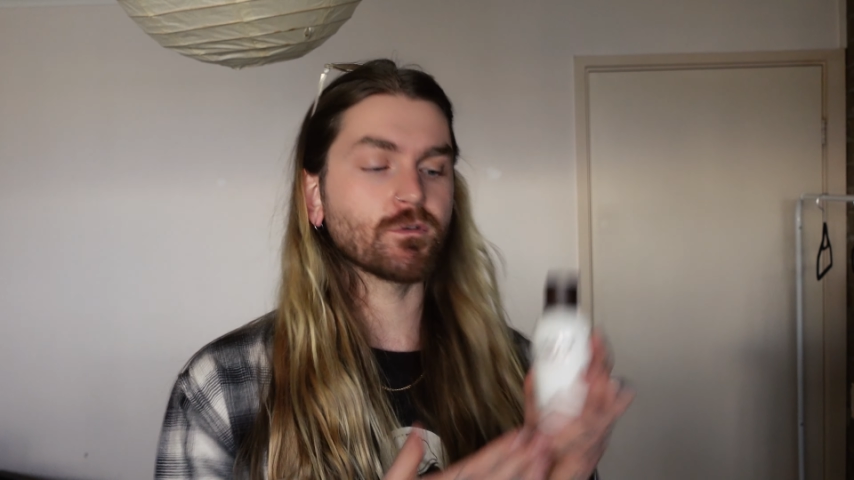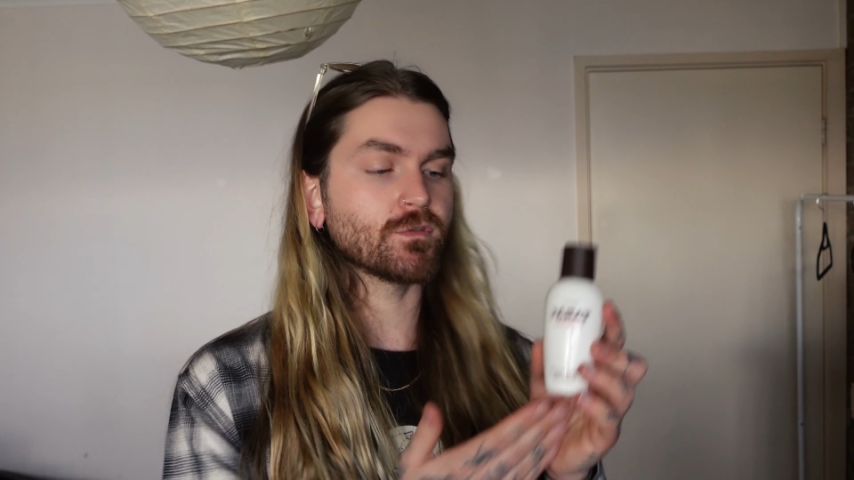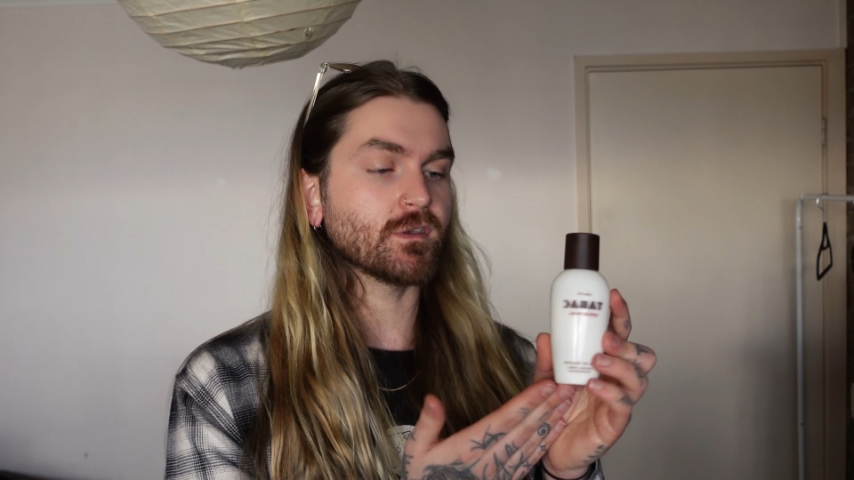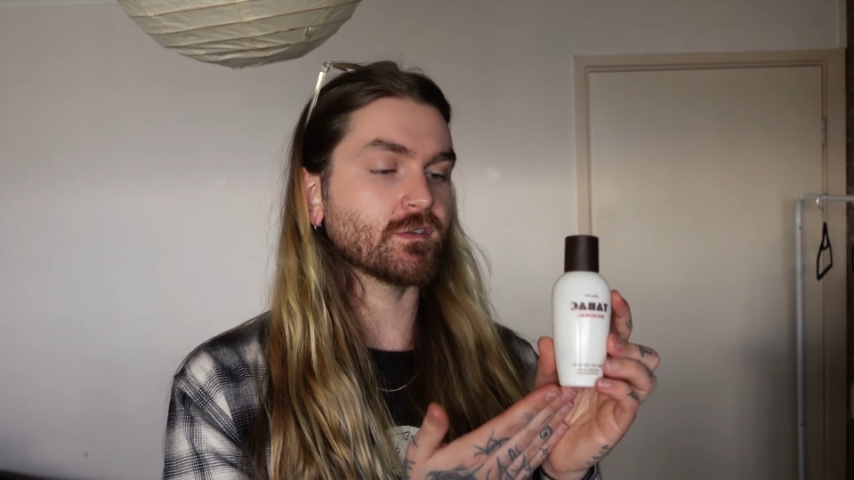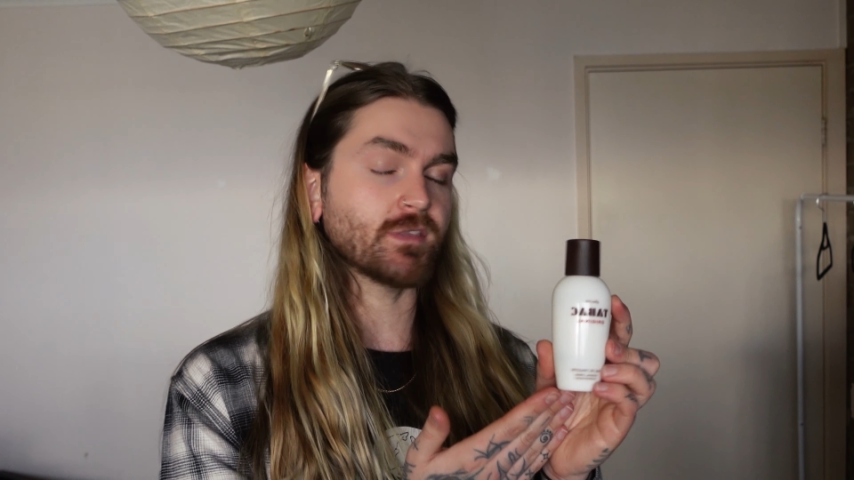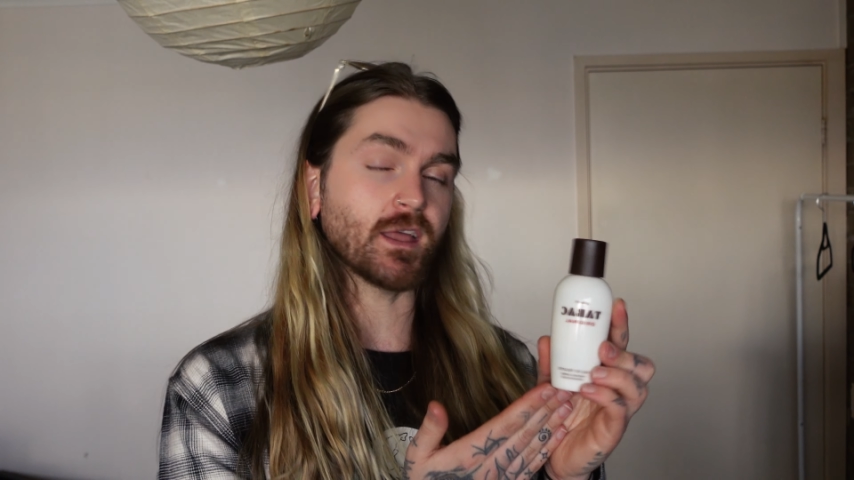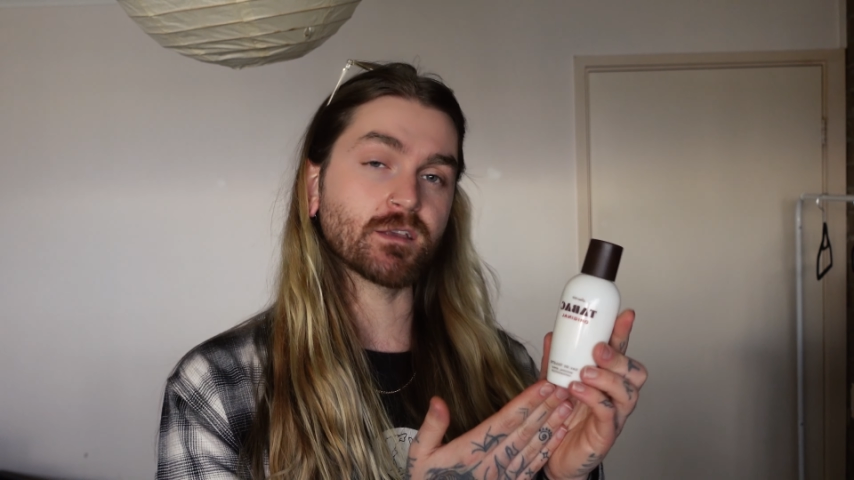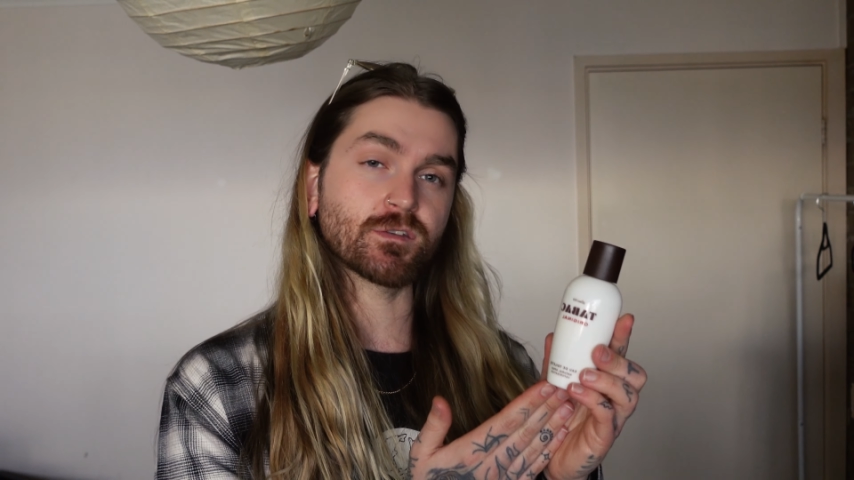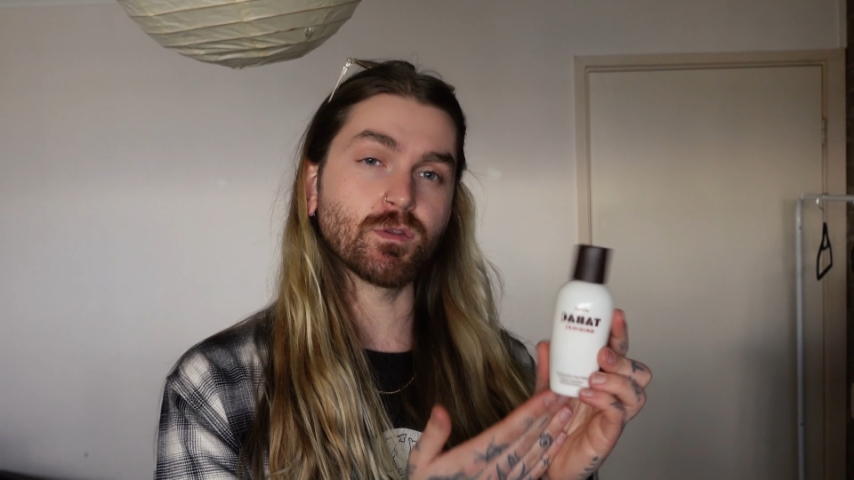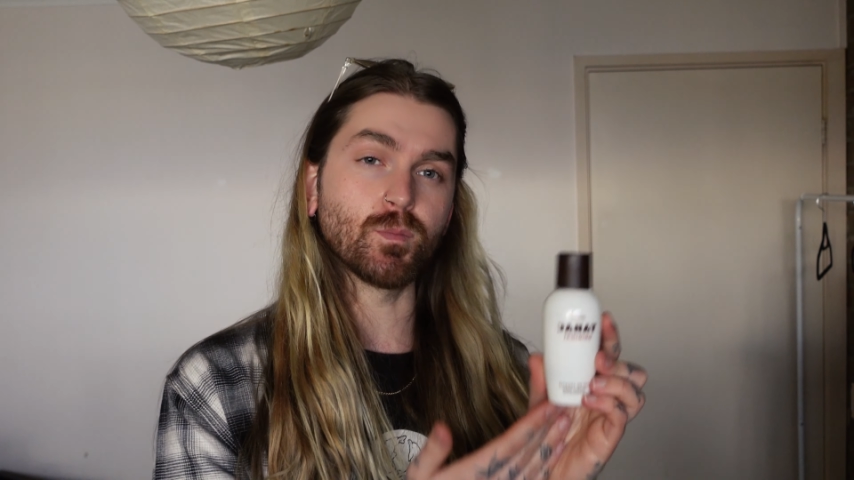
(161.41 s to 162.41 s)
of the
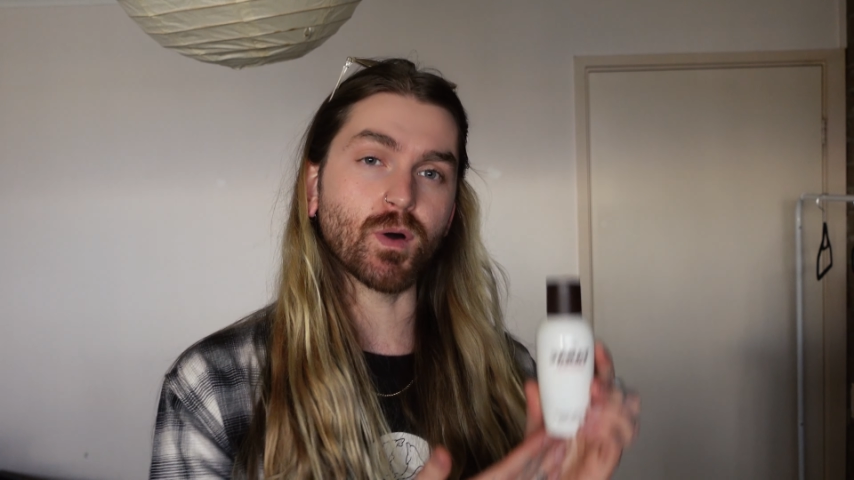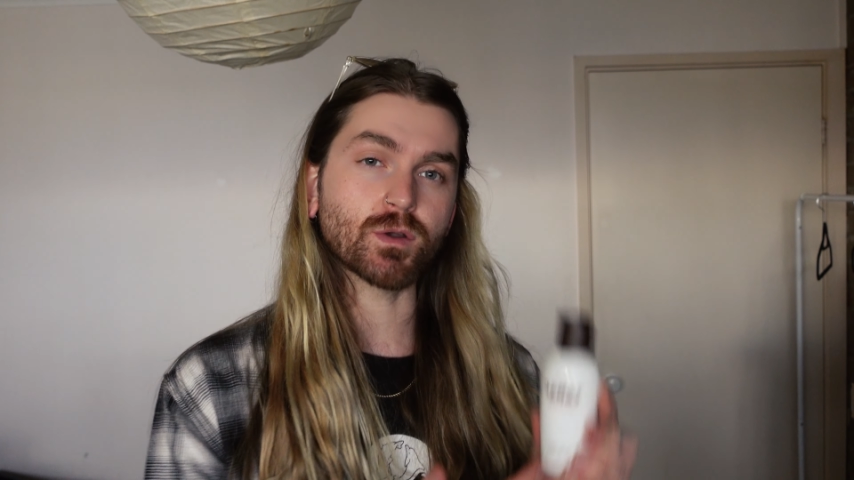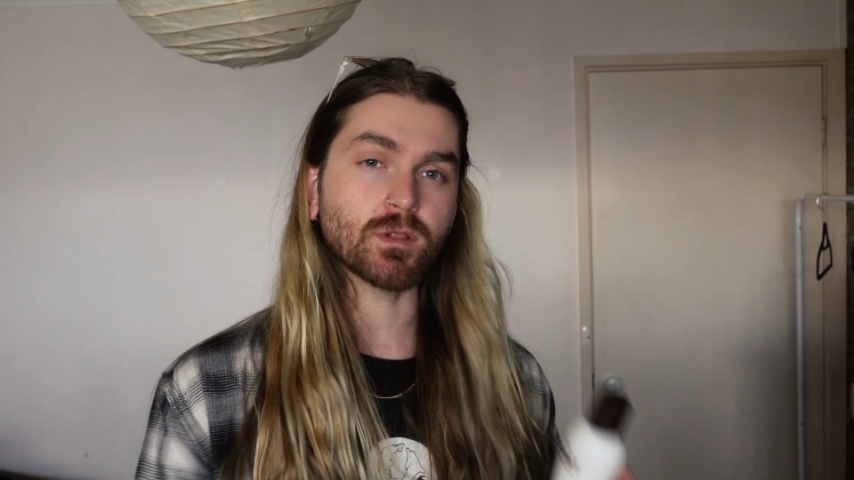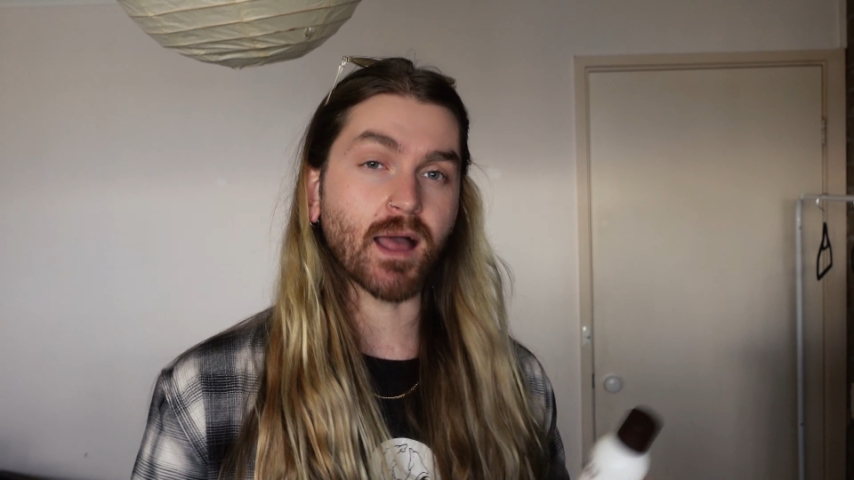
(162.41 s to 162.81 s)
aesthetics of the bottle